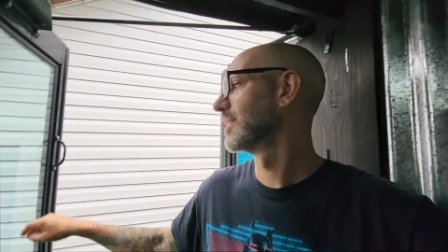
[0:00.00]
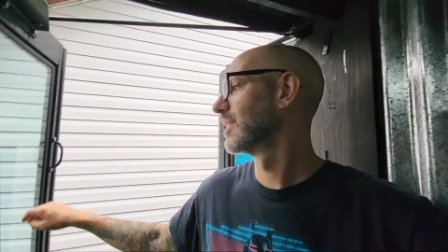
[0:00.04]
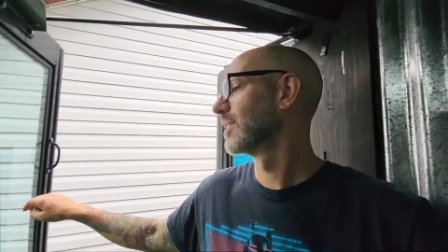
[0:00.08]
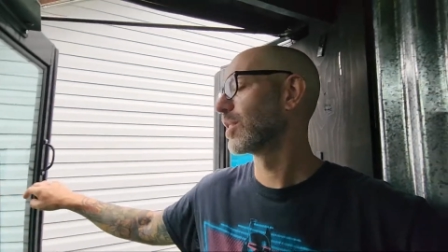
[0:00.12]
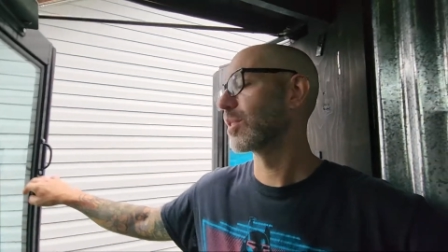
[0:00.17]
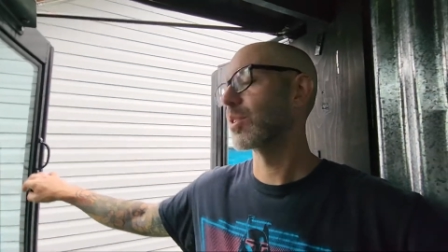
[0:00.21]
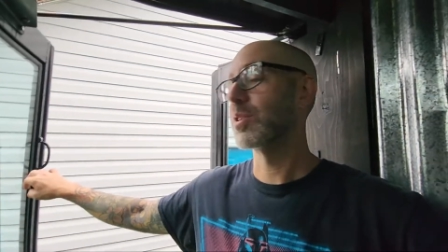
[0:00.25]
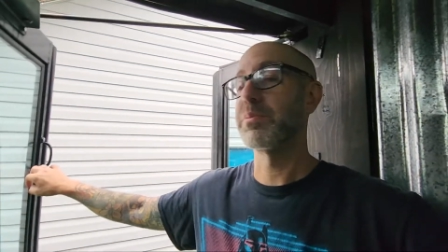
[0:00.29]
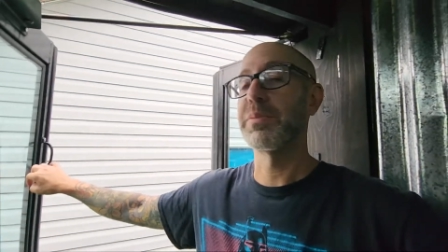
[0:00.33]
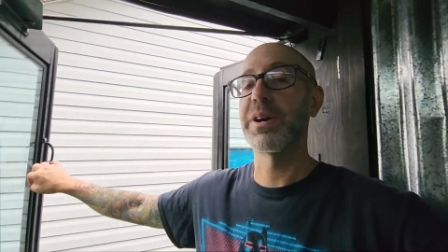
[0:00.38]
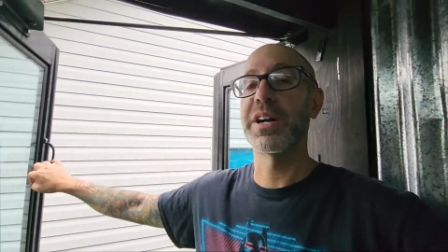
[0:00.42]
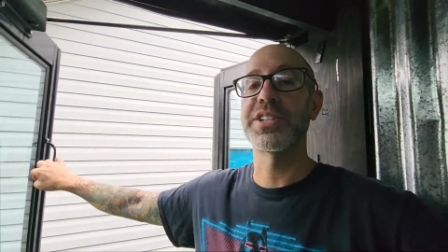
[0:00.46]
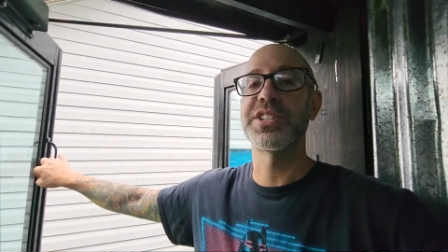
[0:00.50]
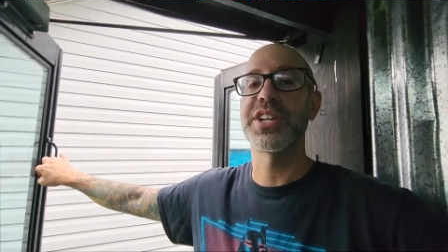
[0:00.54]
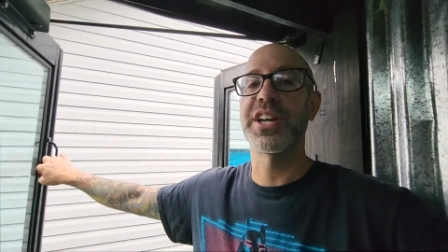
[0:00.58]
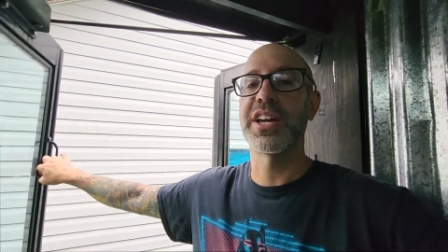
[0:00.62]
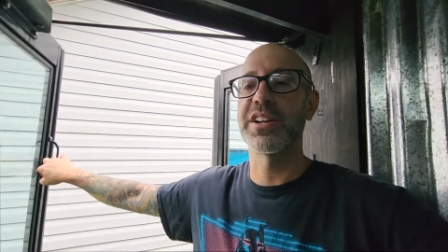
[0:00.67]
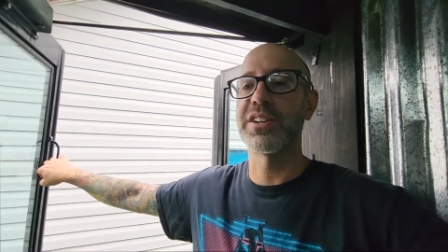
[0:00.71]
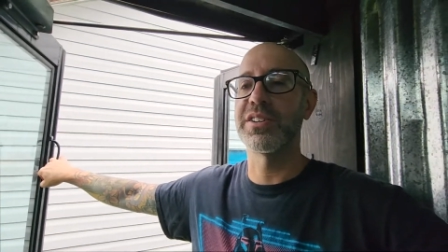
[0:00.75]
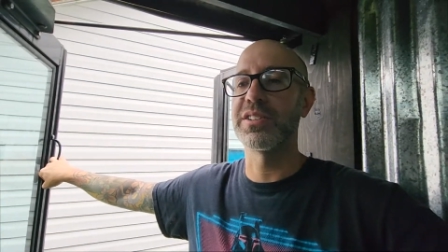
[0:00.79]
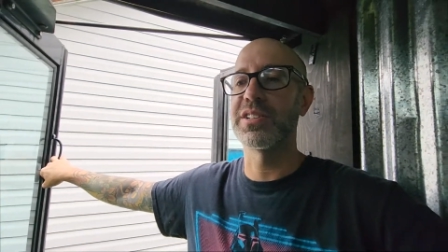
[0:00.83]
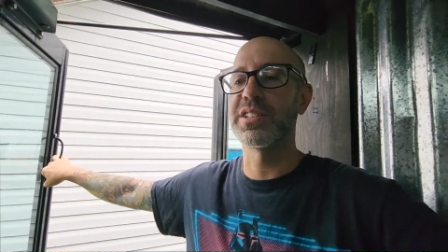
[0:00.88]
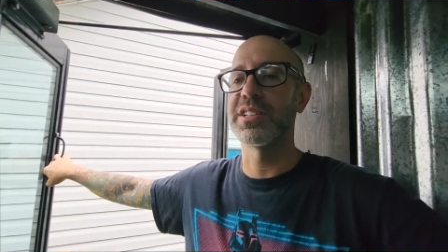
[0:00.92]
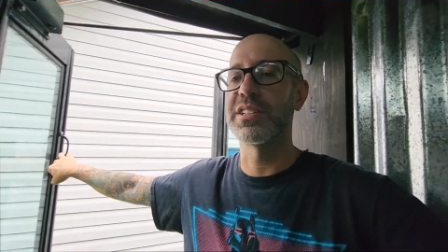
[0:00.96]
or my
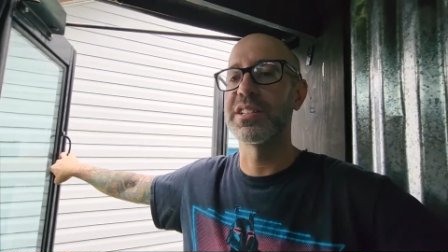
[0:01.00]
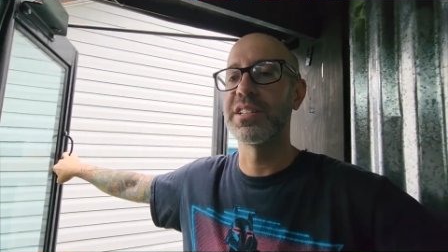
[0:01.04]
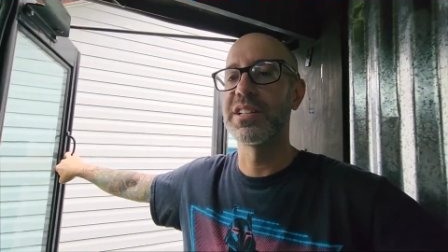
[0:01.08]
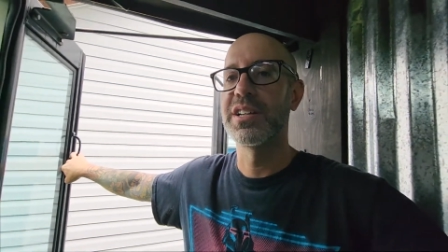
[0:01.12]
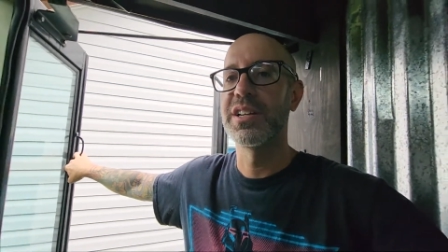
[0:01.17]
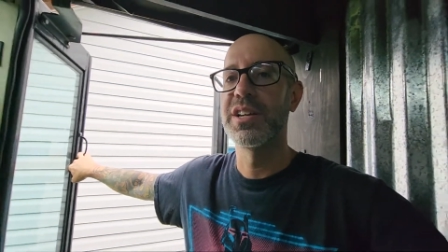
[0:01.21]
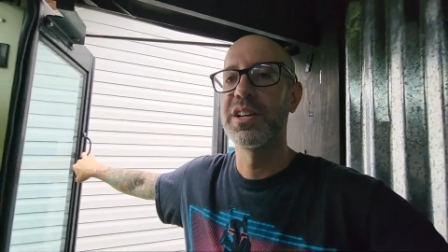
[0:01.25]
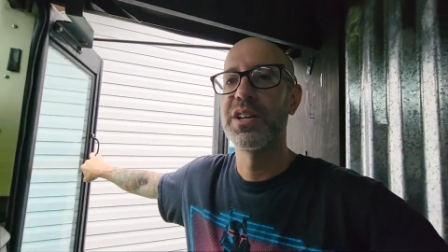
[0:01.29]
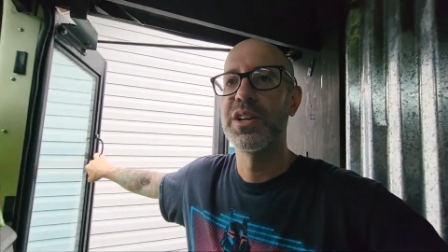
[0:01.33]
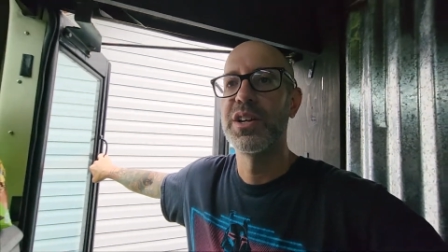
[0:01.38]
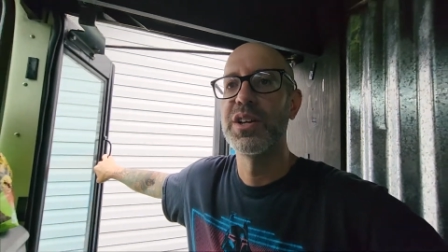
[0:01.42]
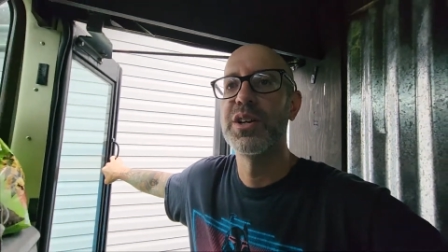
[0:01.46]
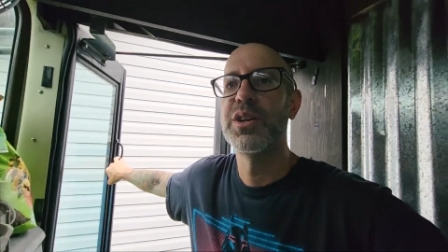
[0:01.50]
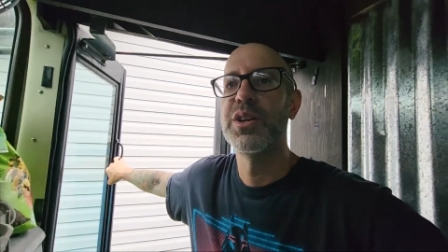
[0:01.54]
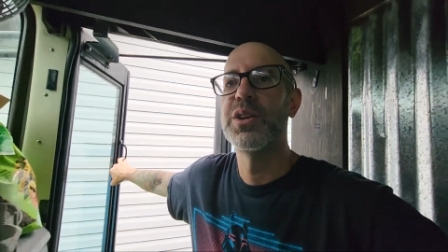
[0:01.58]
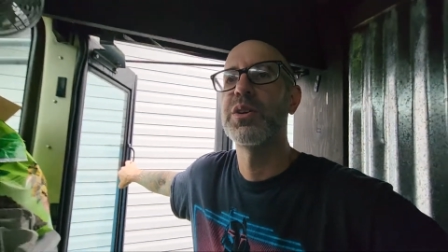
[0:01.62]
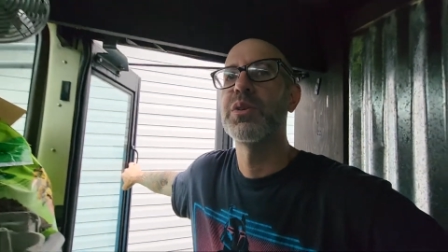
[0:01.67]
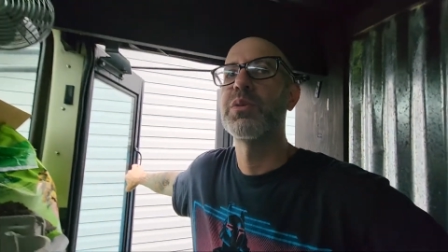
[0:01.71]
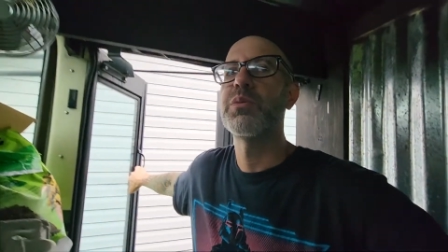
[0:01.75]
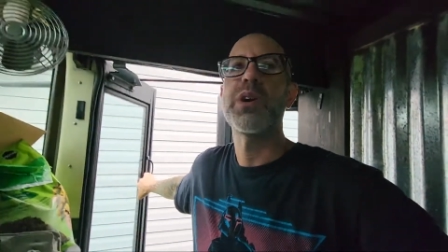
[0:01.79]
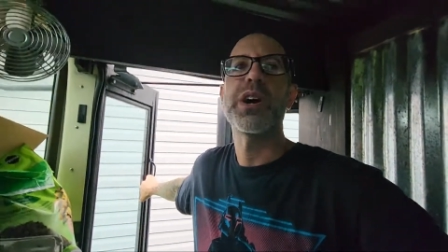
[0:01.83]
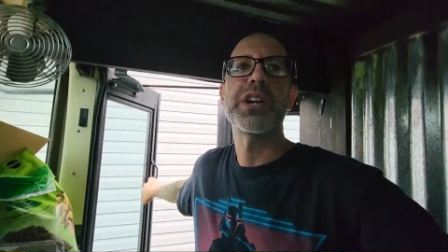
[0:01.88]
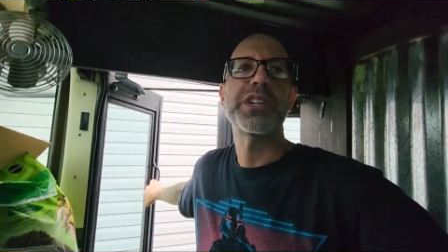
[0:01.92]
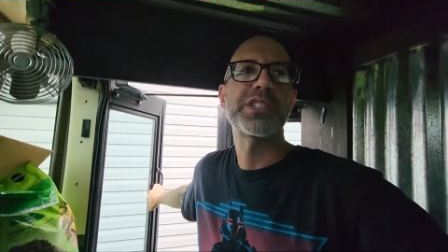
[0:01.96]
channel and
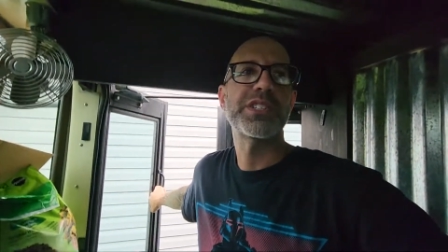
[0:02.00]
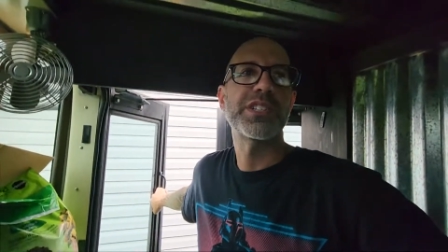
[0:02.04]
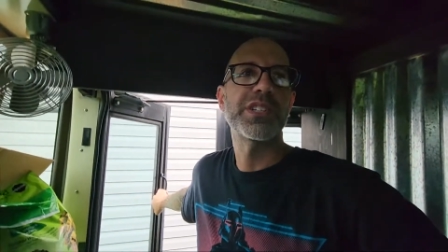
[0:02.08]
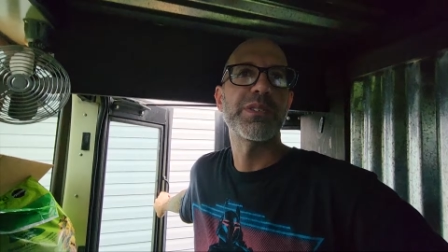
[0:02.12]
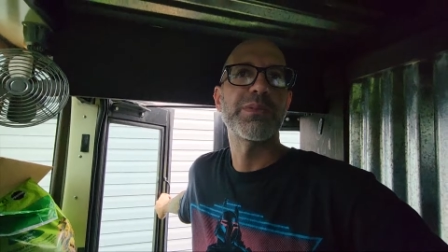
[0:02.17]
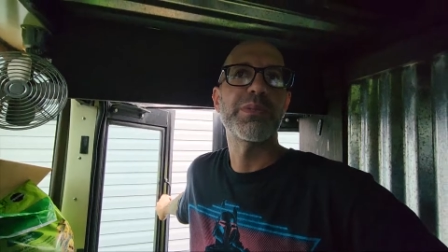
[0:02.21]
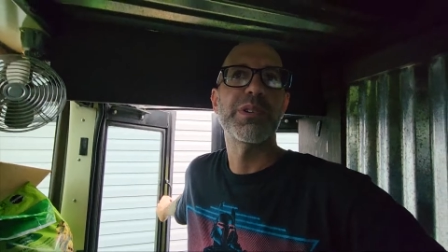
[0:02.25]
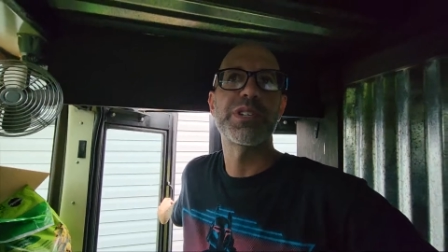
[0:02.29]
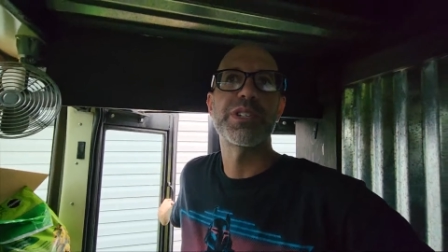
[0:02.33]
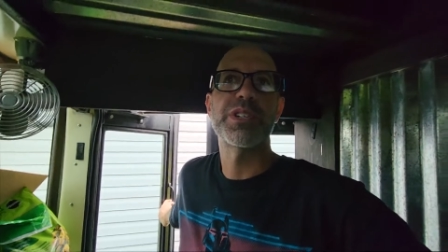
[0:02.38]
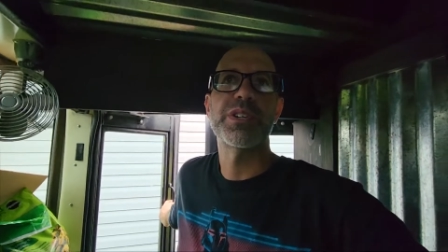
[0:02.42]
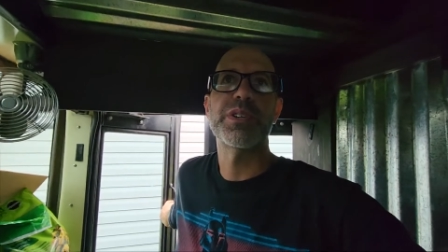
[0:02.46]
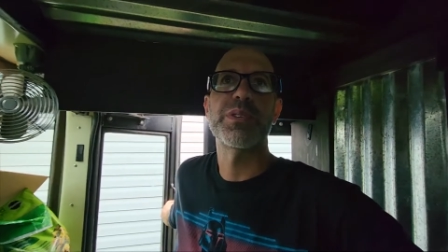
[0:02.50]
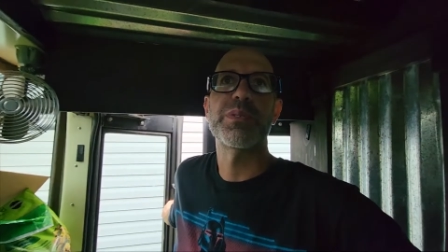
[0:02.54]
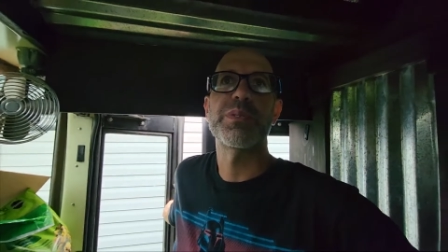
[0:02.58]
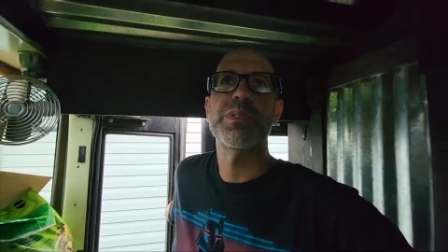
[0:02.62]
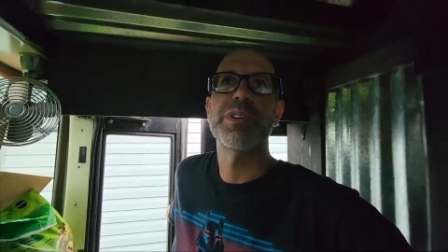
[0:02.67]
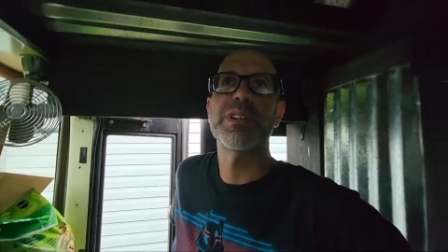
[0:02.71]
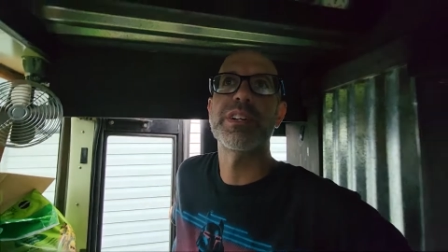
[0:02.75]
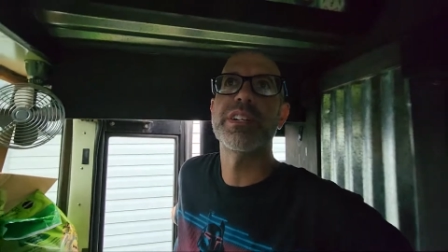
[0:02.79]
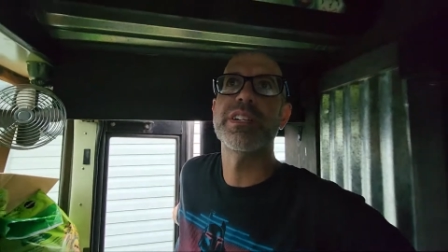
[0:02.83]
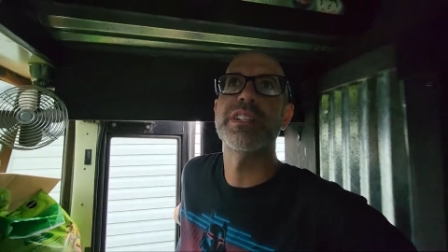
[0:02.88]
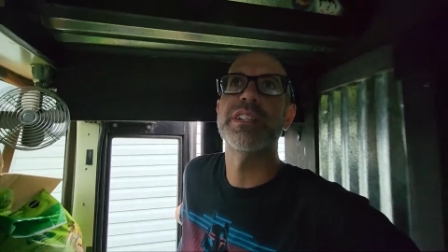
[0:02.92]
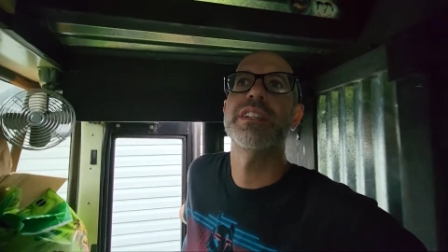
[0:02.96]
watch the original
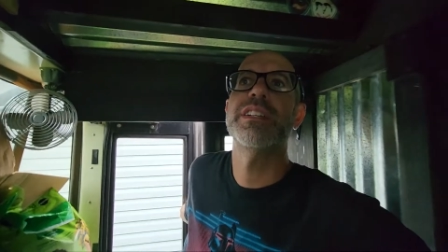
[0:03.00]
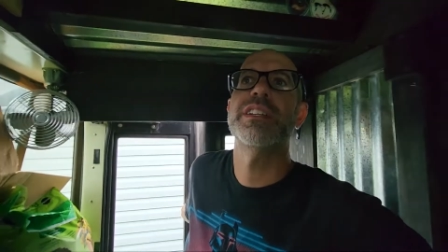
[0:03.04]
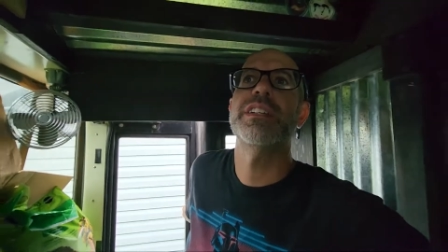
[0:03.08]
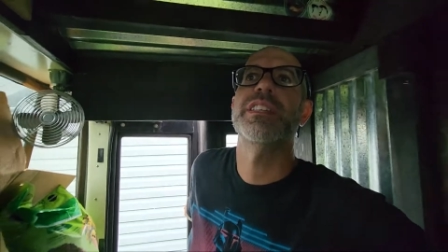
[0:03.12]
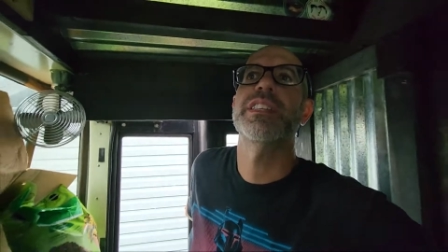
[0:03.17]
one.